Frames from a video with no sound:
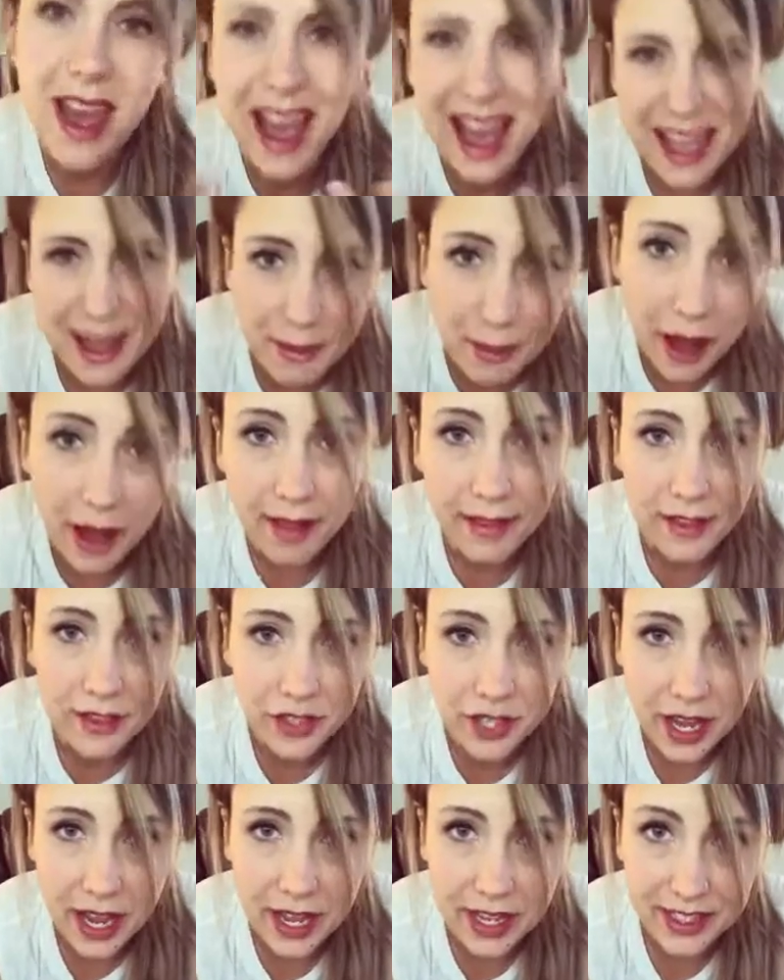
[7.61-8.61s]
I
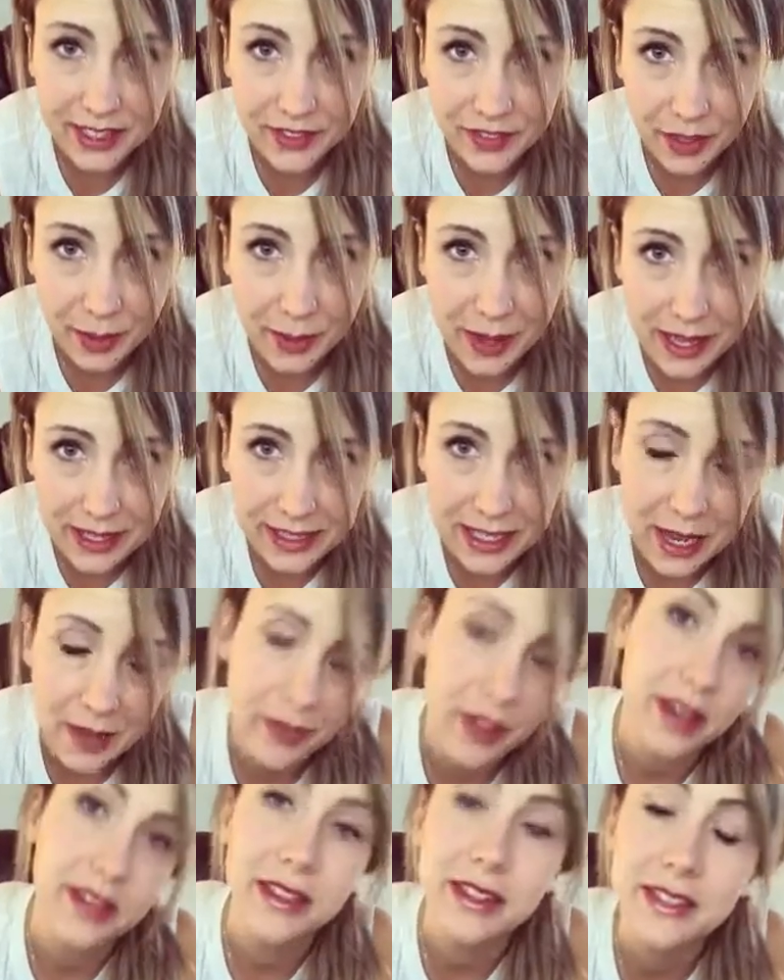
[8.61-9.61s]
apologize for being
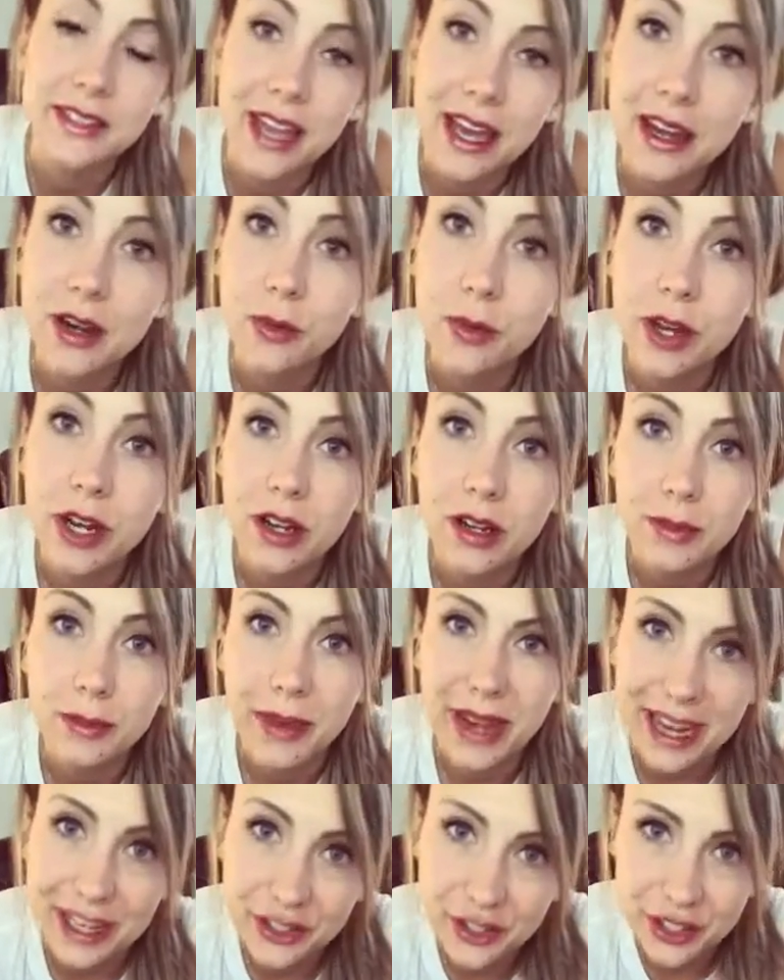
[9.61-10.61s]
down like this, kind of weird,
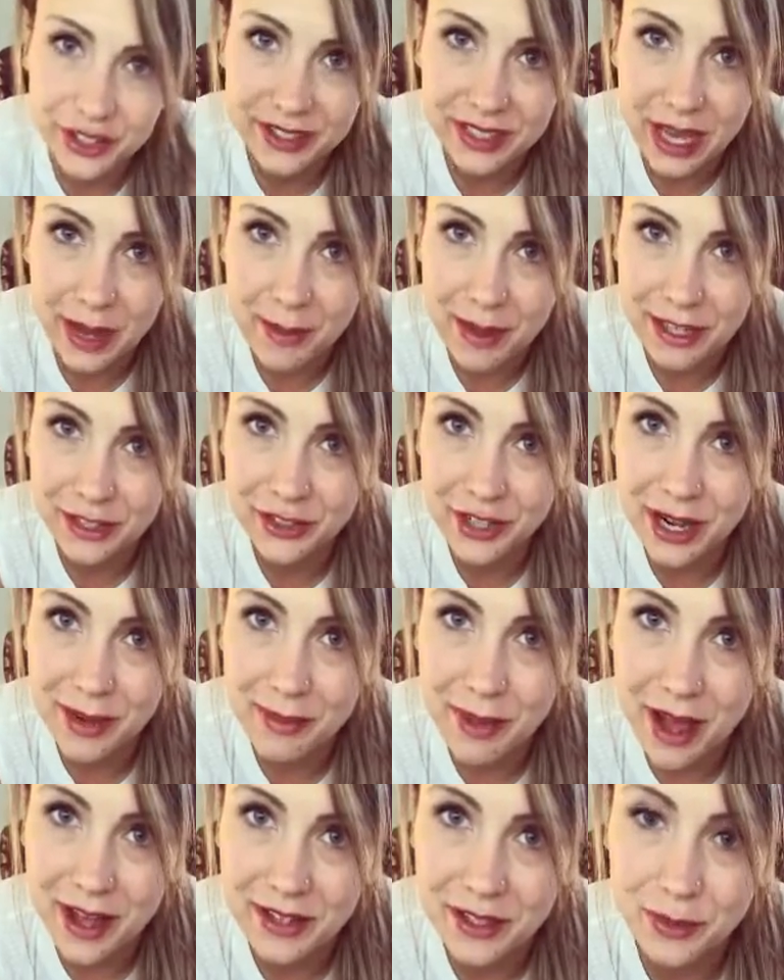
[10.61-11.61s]
but I just got my
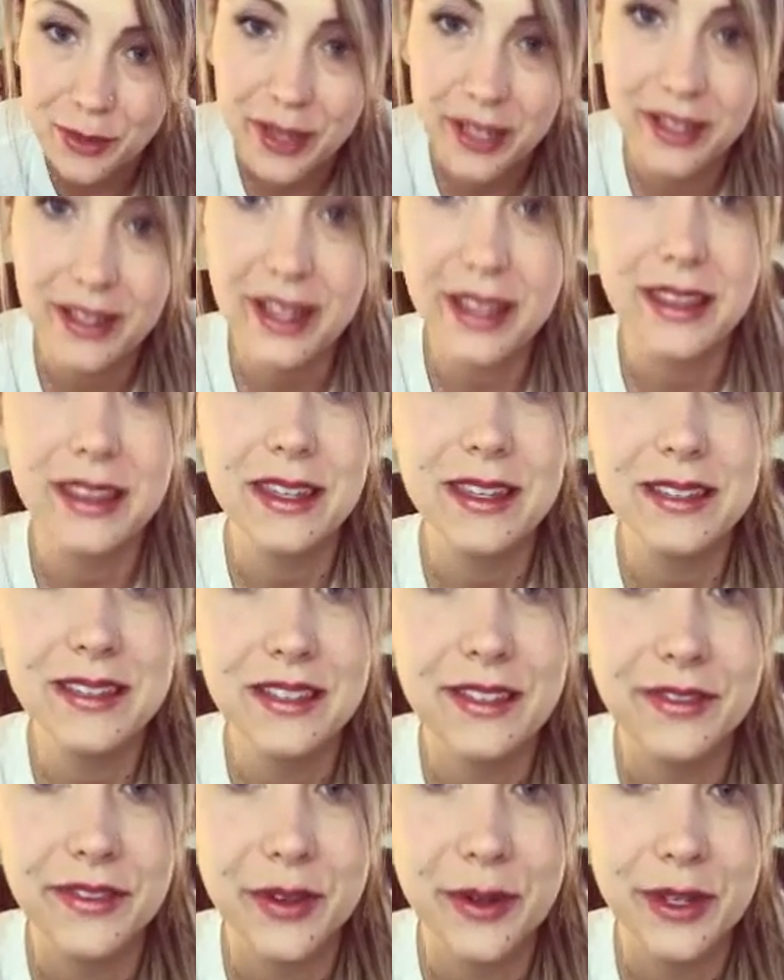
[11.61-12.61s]
tripod to work like this
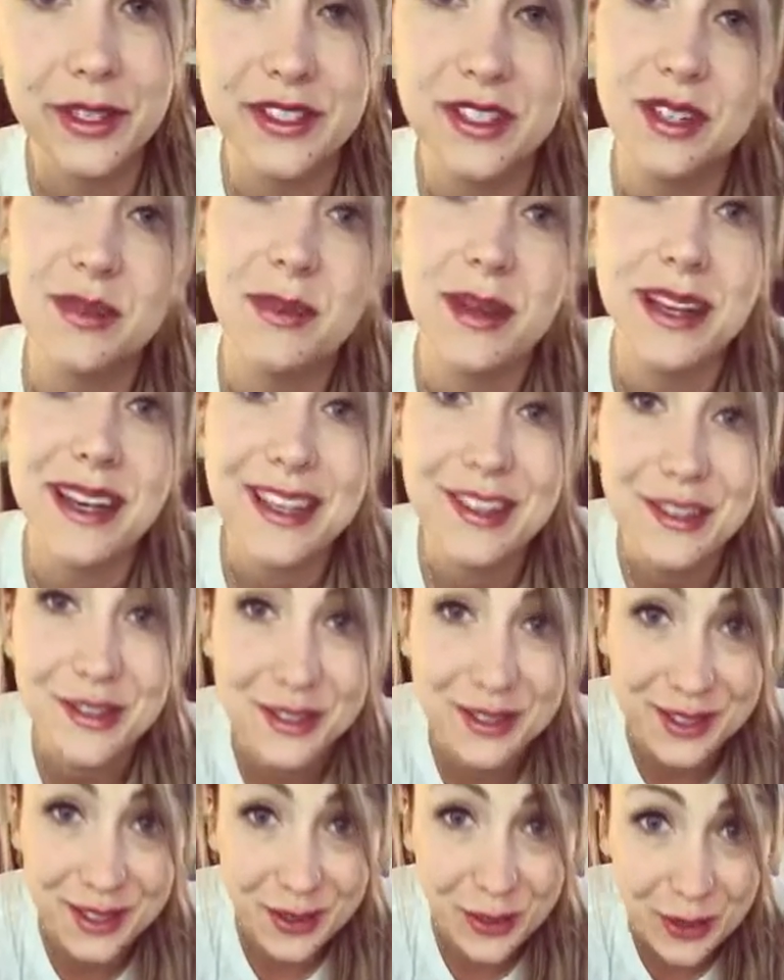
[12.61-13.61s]
to focus on my
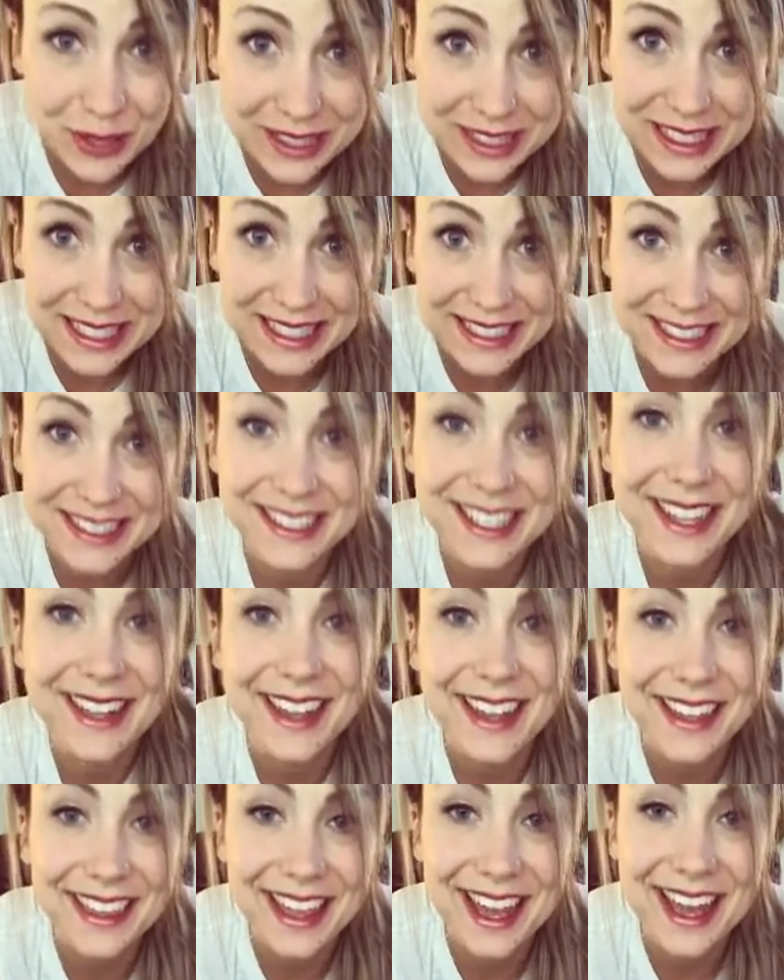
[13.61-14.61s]
nails, so it's gonna stay
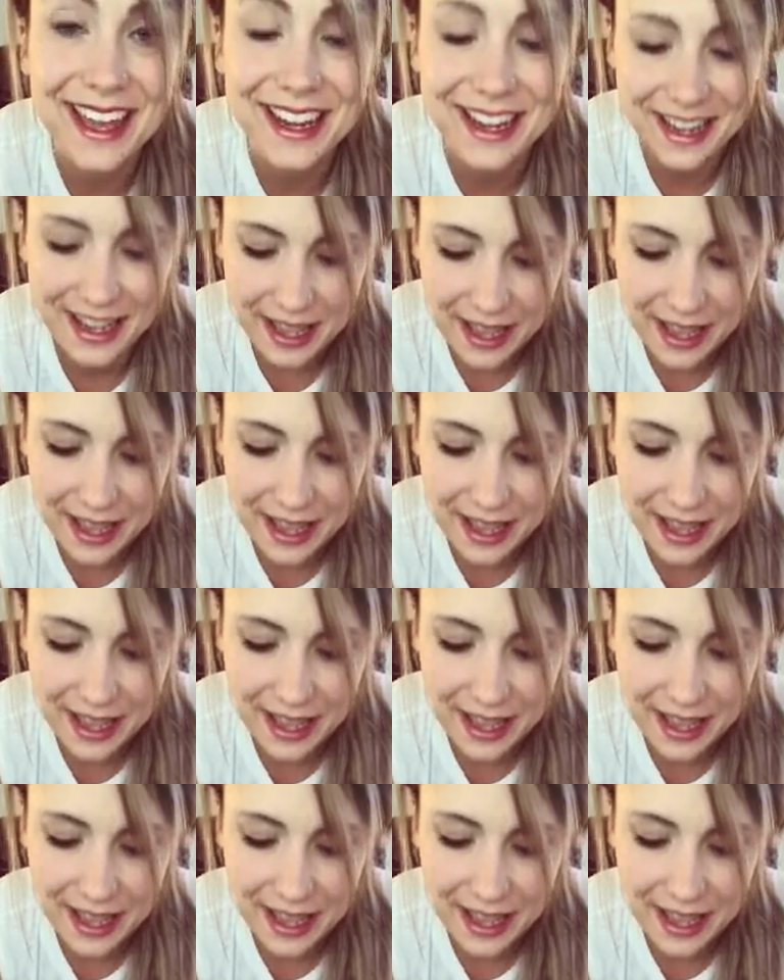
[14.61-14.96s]
like that.